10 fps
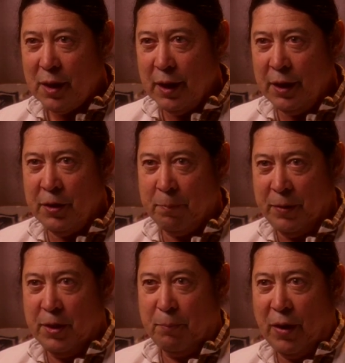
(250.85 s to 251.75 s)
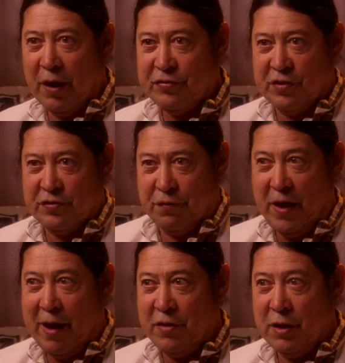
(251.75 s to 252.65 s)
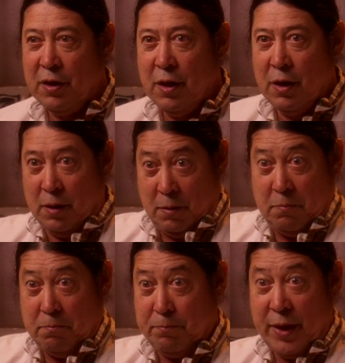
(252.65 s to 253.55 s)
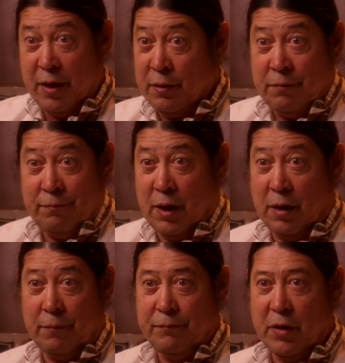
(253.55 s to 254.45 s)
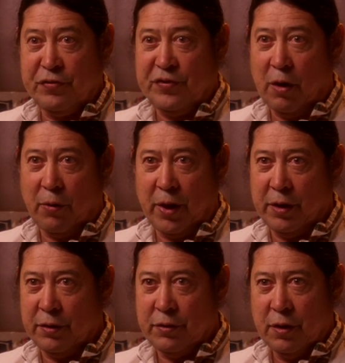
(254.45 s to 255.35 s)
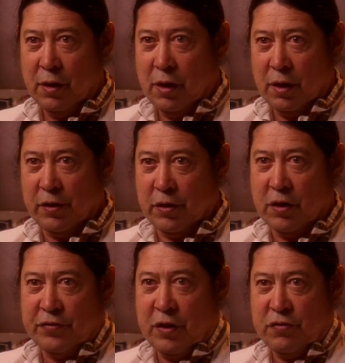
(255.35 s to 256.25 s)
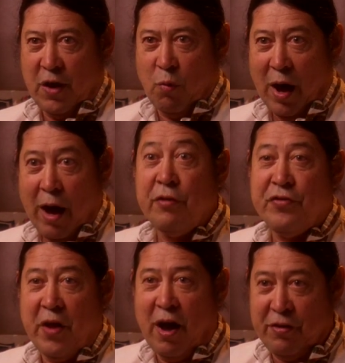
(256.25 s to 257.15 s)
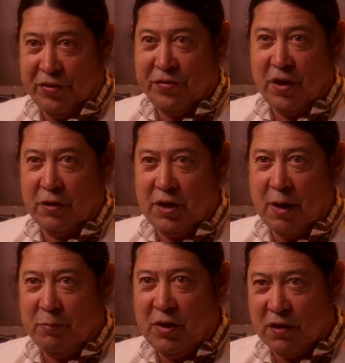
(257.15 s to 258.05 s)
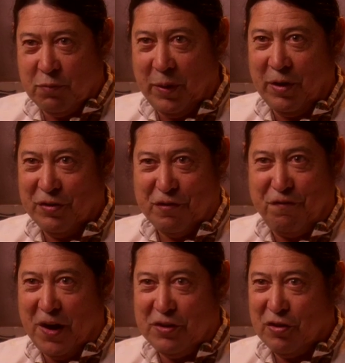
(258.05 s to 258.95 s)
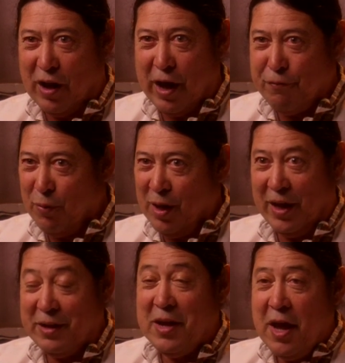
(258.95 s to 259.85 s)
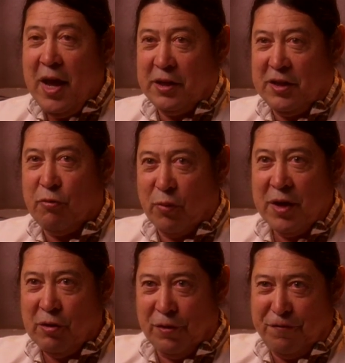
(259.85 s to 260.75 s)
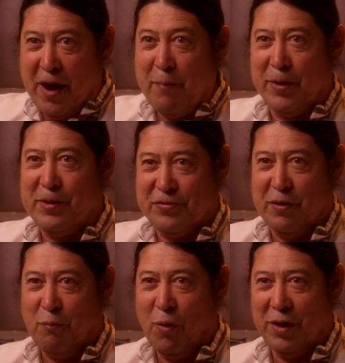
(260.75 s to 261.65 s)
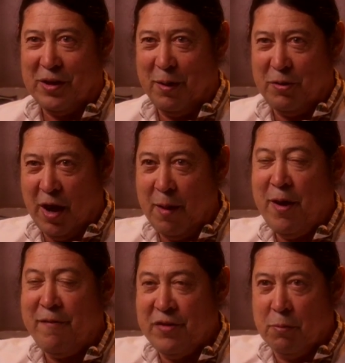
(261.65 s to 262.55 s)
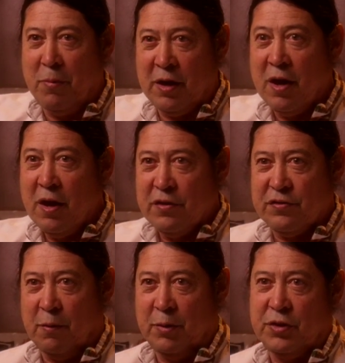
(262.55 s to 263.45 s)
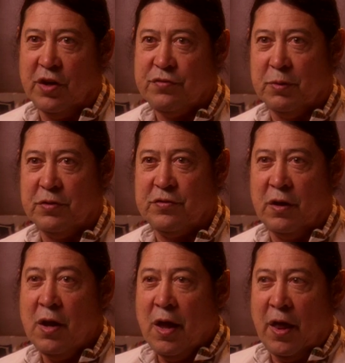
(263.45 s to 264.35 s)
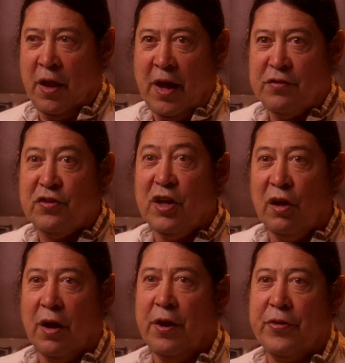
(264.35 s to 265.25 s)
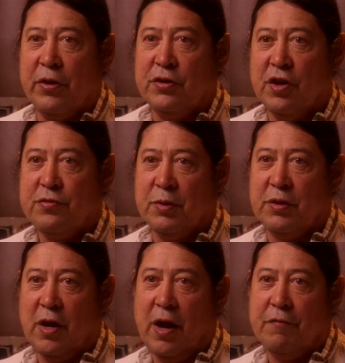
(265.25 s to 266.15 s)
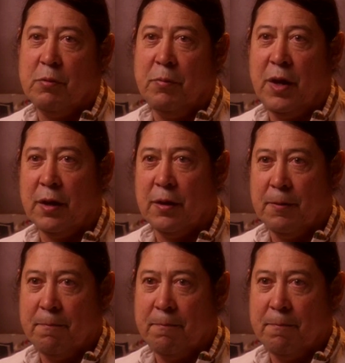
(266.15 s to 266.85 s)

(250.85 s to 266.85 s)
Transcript: in the in the process of having been uh, accelerated because you say, well, how does the, how does this DMT experience affect your life? Well, it it did wrinkle the fabric somewhat. I, am having to make some adjustments, and and that's still another adjustment that I have to make.